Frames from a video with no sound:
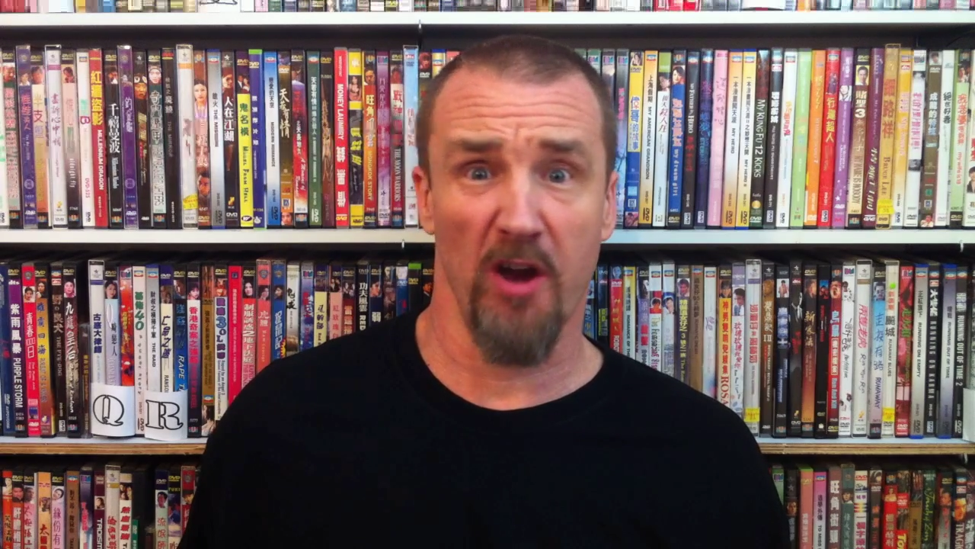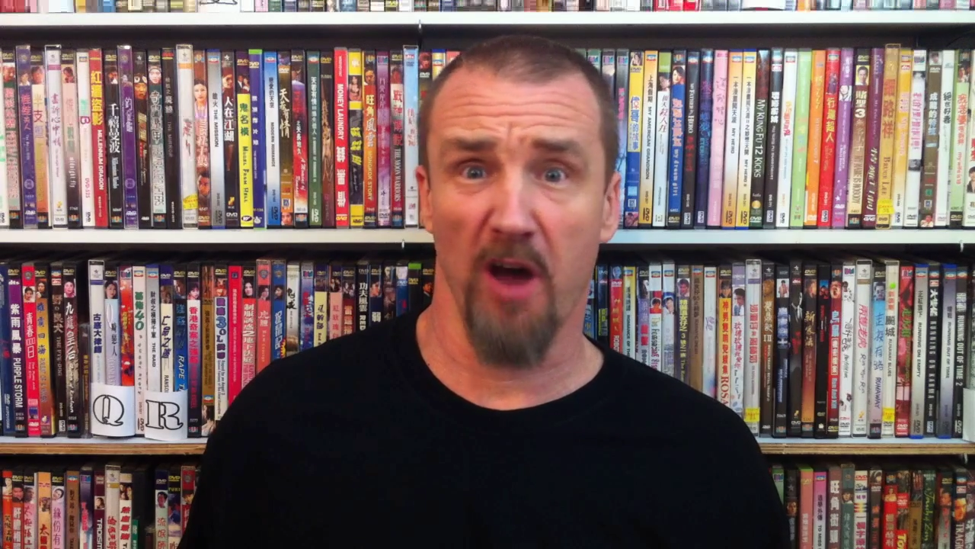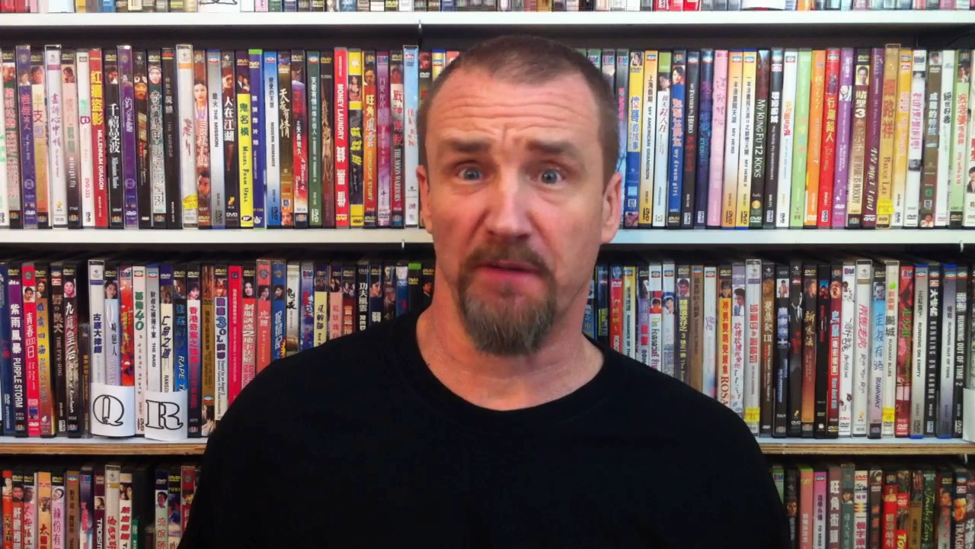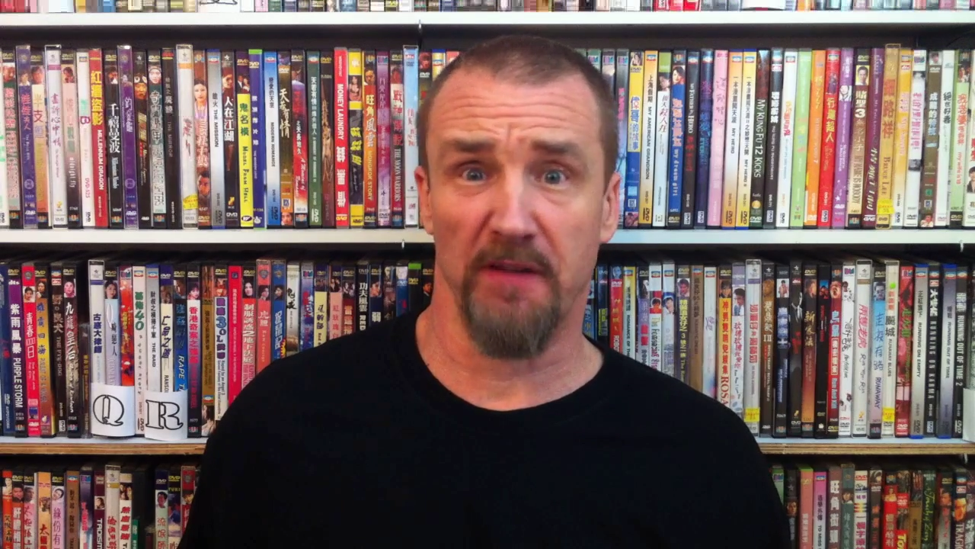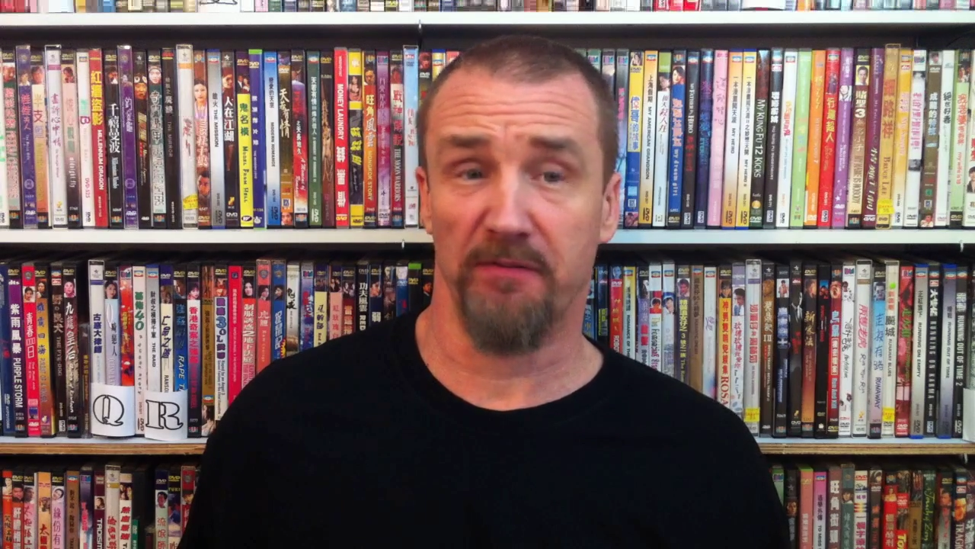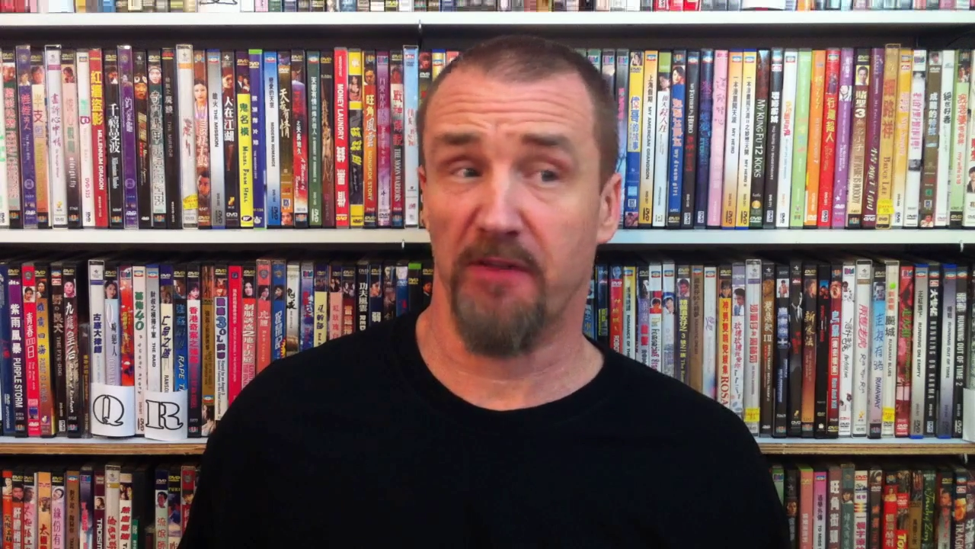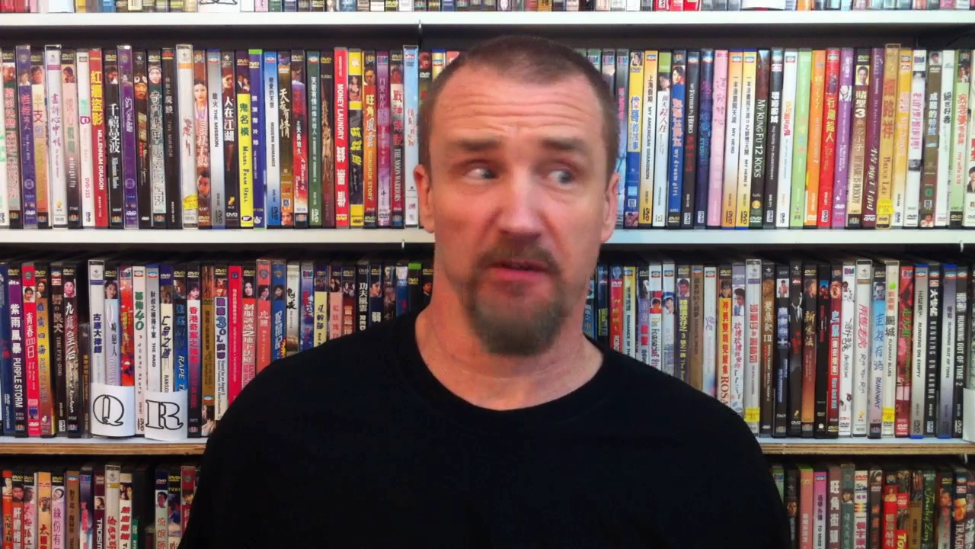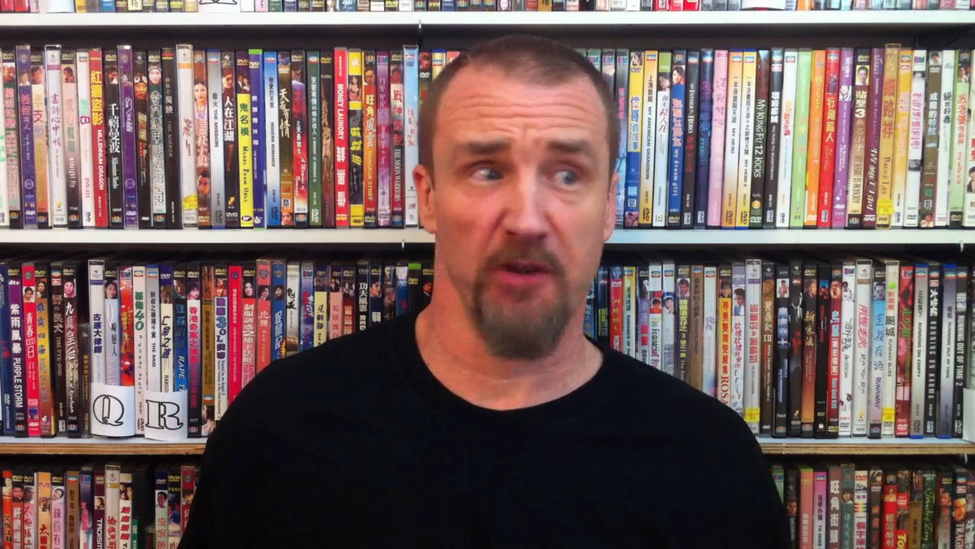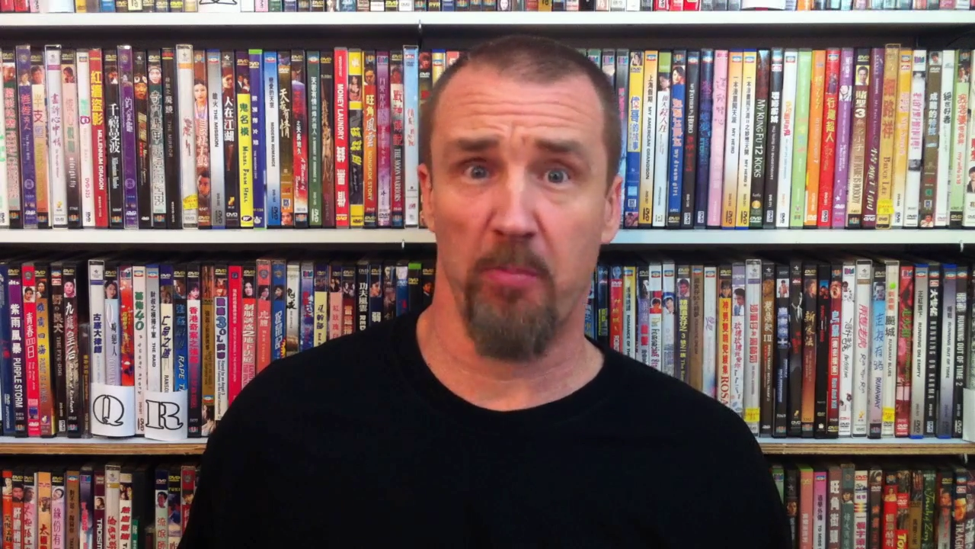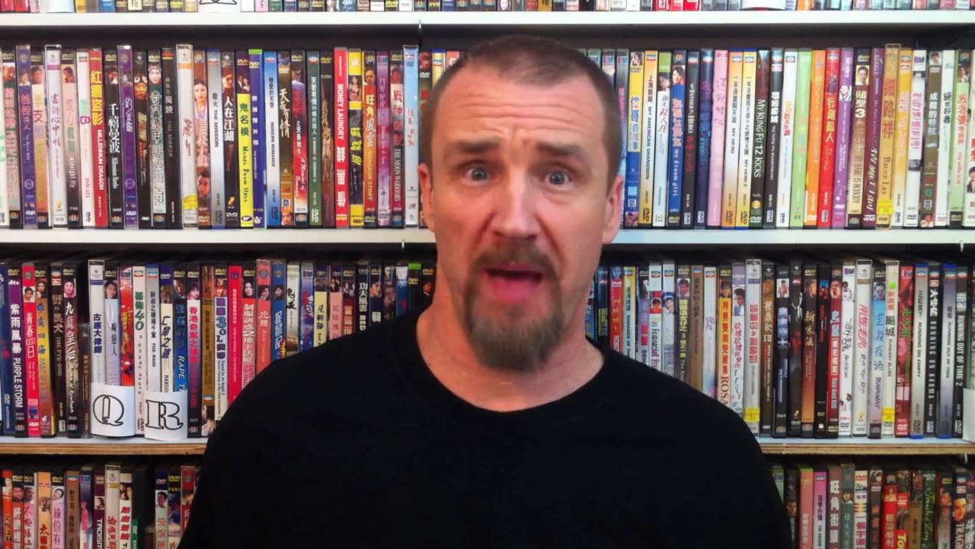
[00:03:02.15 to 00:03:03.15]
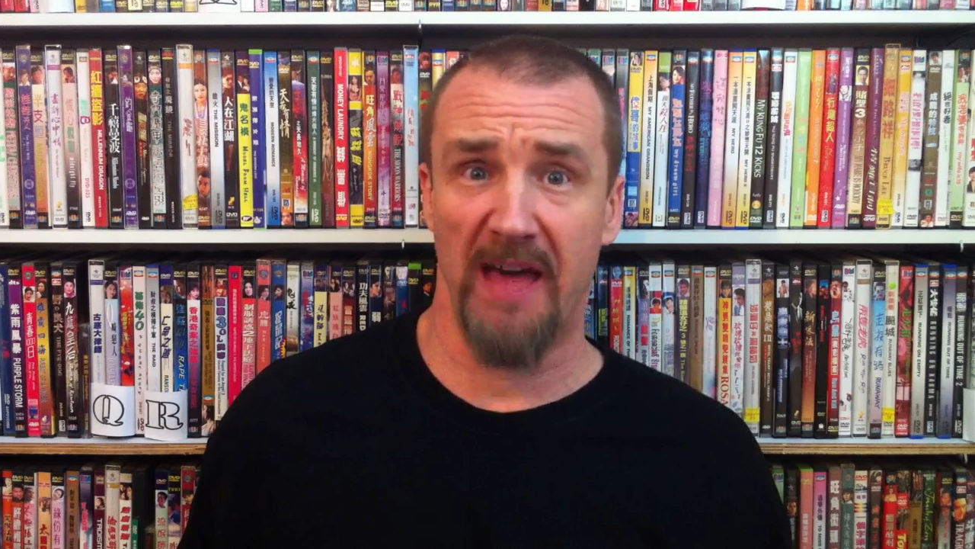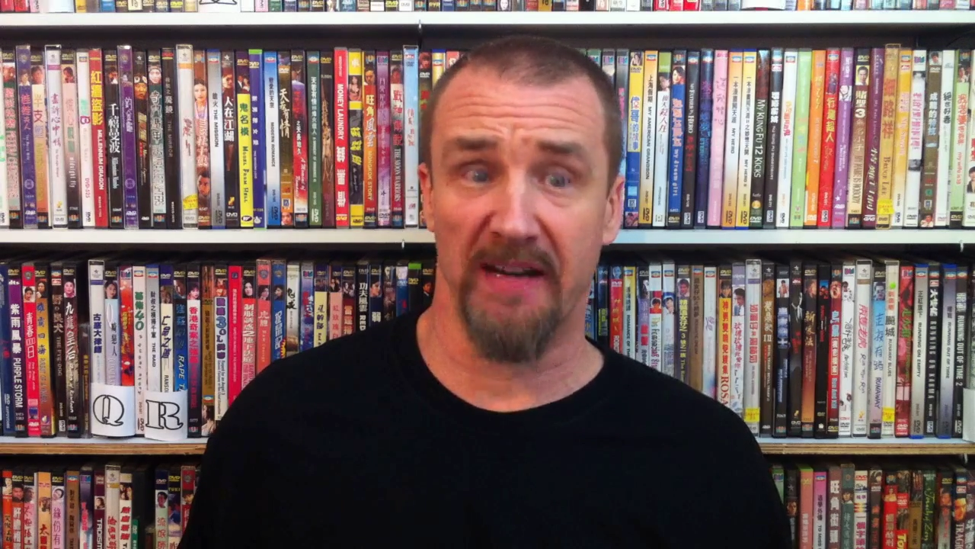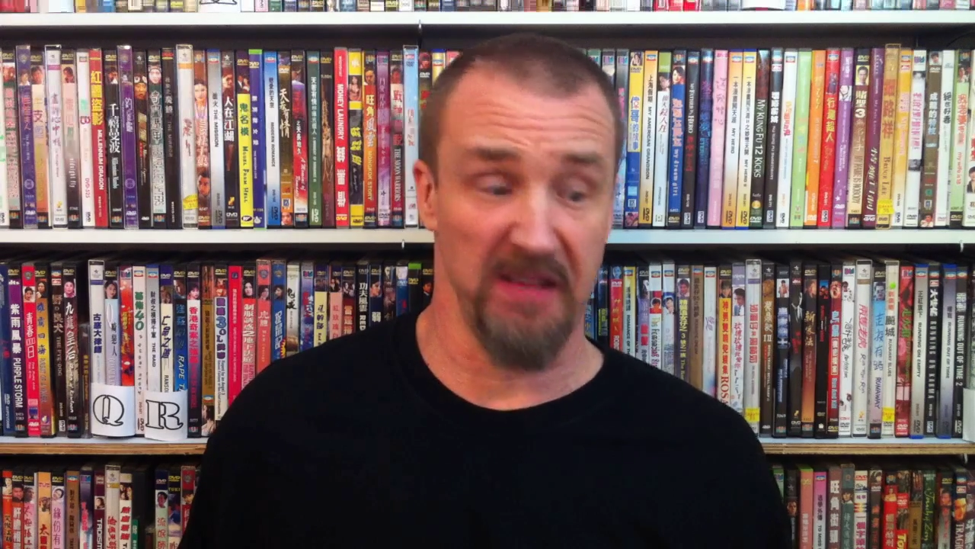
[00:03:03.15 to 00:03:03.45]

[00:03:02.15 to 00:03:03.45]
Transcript: often there's no padding.